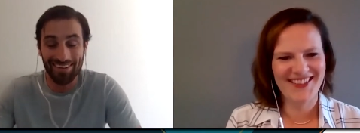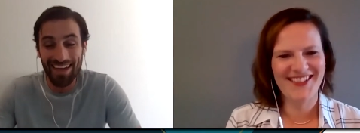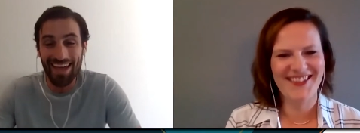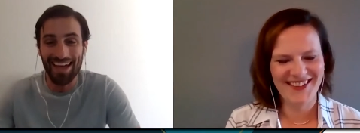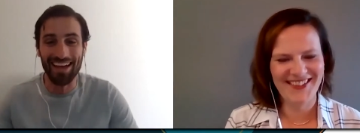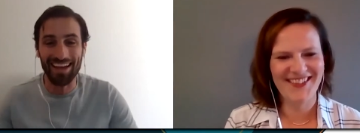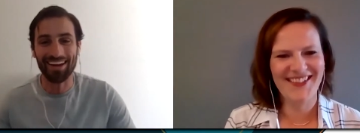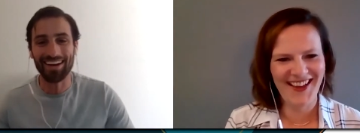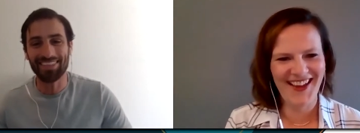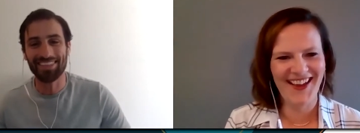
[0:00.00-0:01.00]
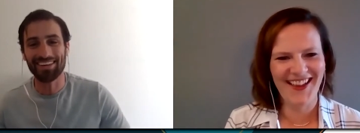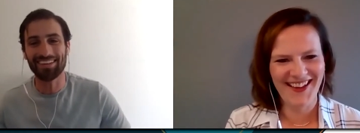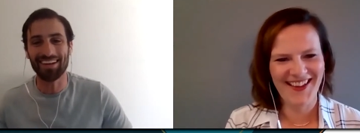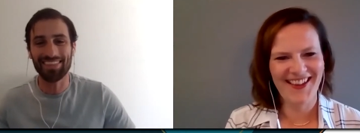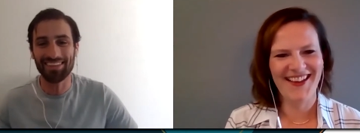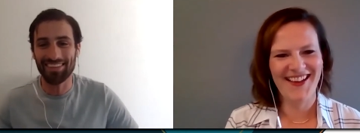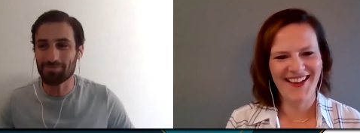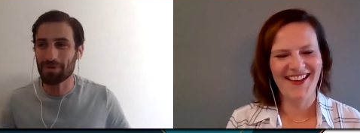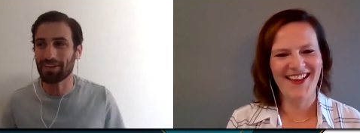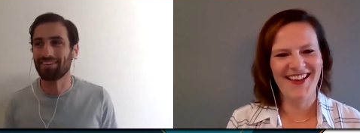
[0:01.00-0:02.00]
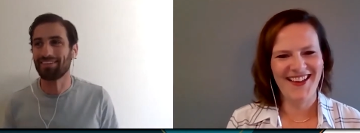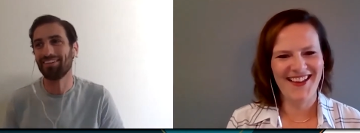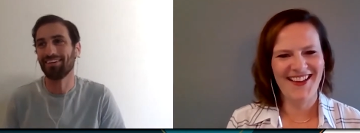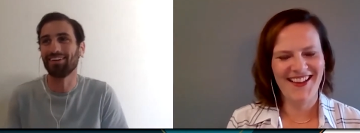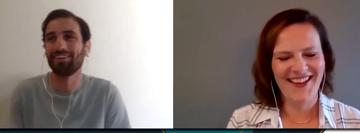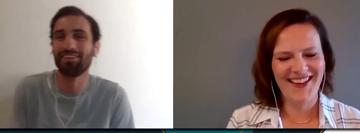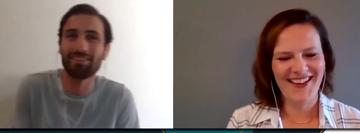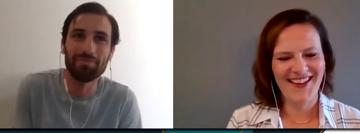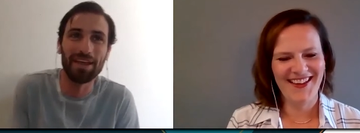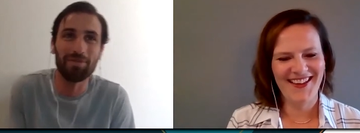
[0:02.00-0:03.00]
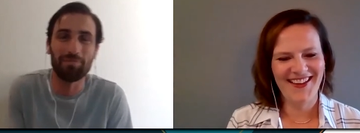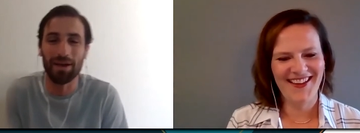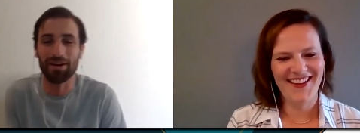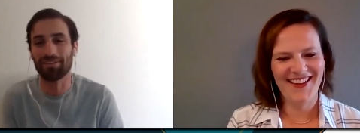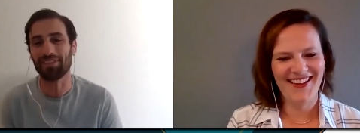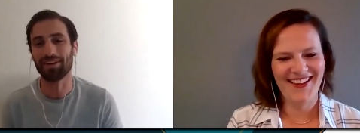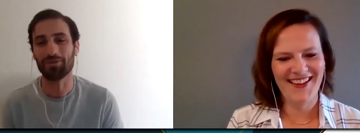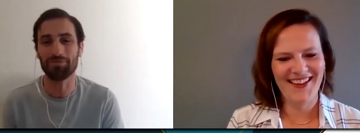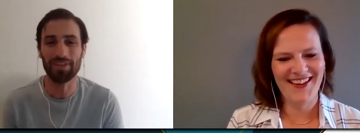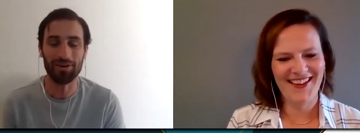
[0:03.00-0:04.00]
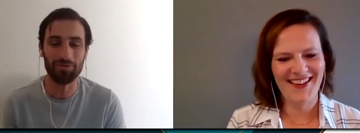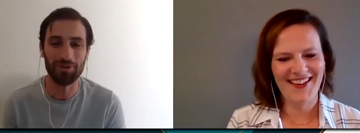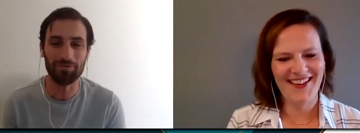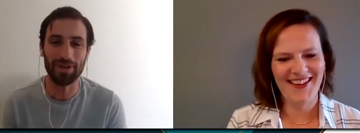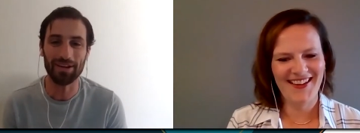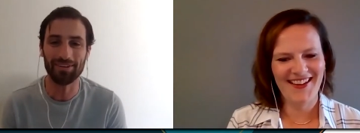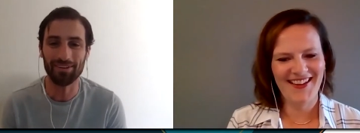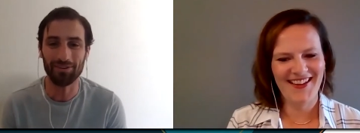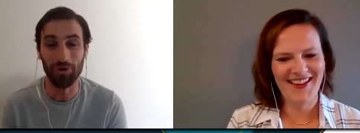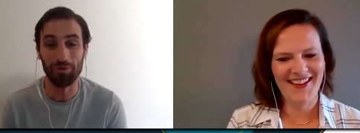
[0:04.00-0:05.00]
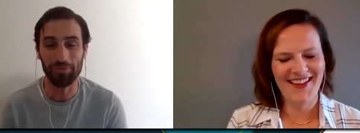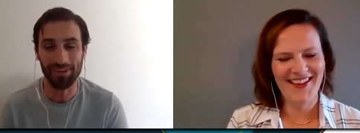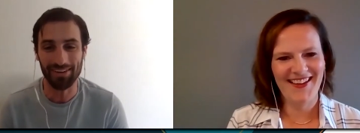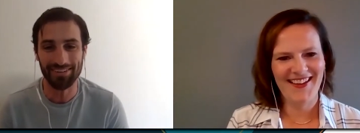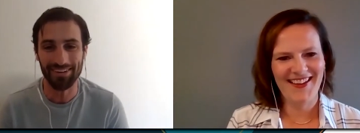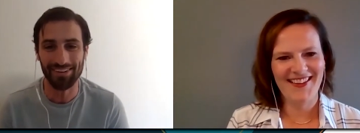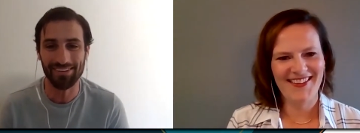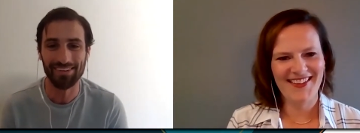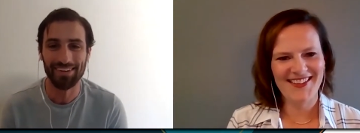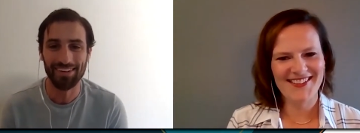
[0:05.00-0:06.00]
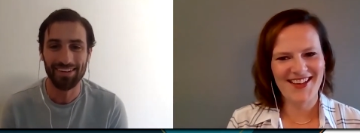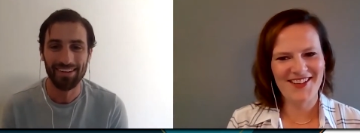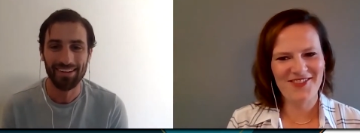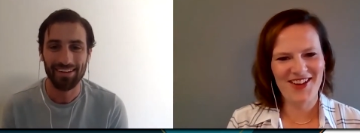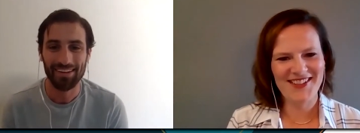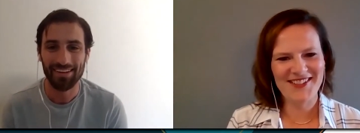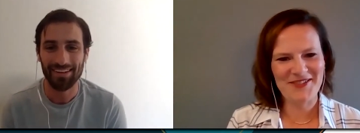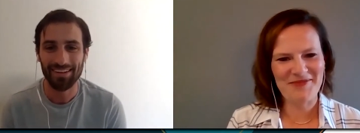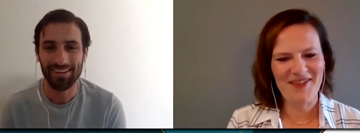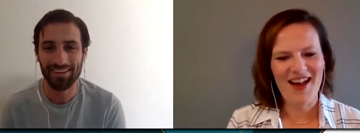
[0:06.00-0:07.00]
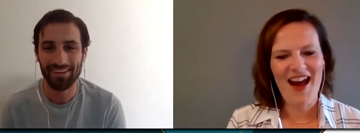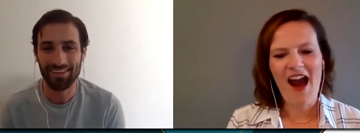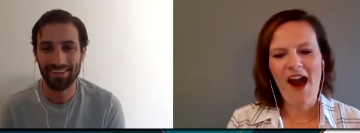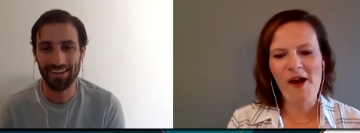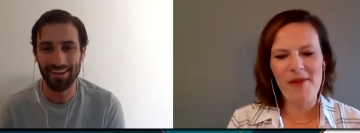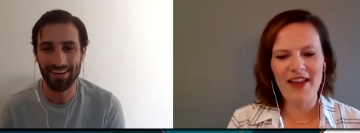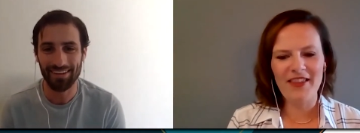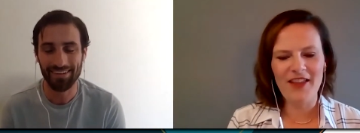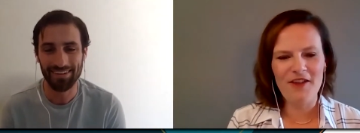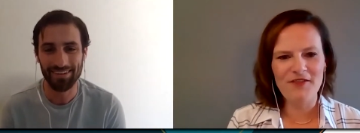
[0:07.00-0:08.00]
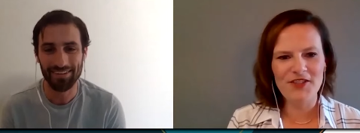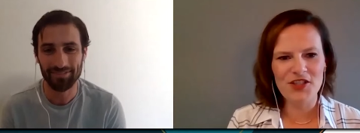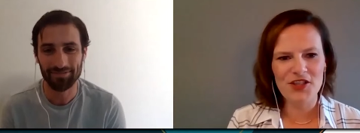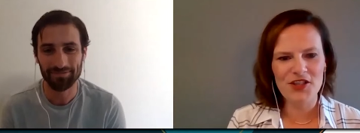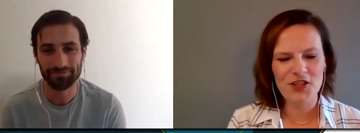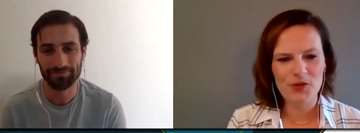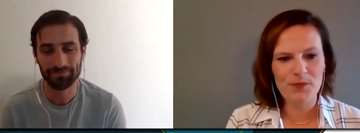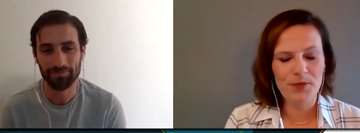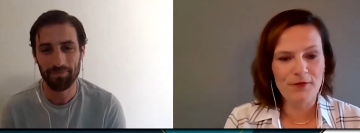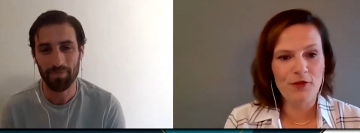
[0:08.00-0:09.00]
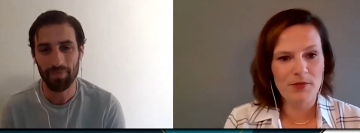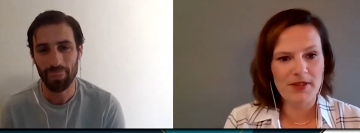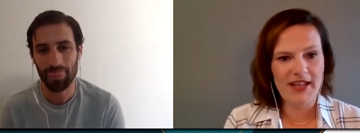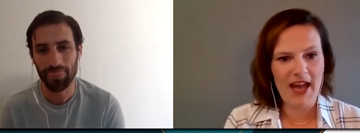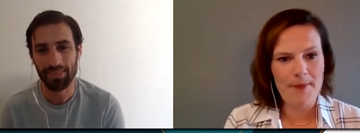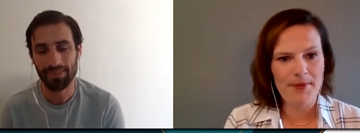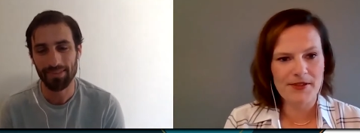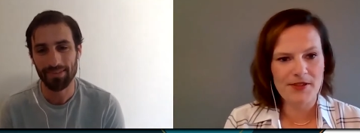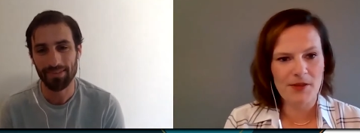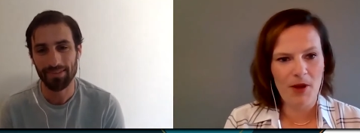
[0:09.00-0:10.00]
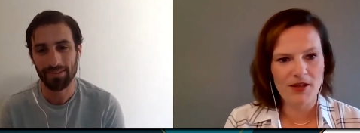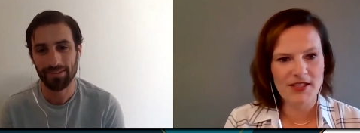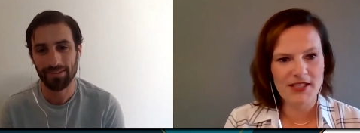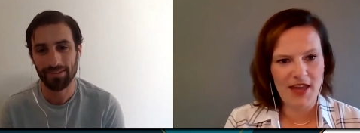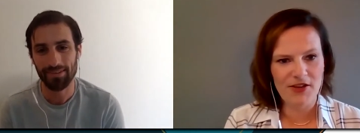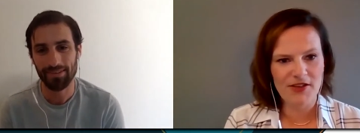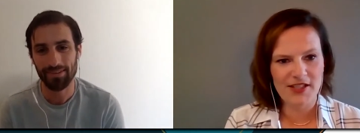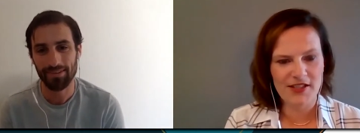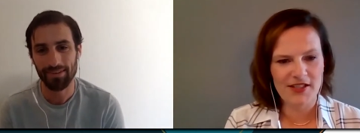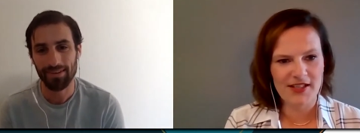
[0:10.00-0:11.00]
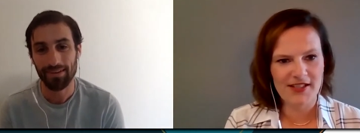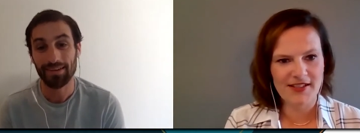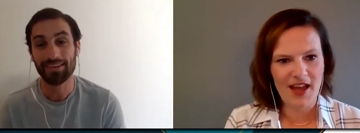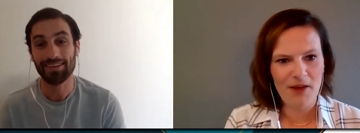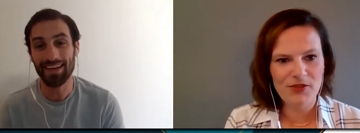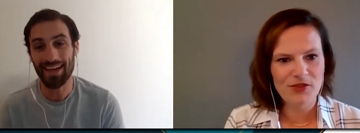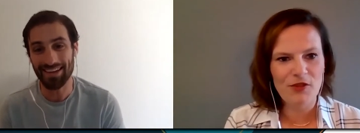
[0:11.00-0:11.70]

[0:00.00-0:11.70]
Speaker 1: Yeah, and yeah think that's been you know made it better than it than it would have been normally so
Speaker 2: that's kind of awesome um, yeah. um i loved your you performed in CAPA's apart together series and that yes.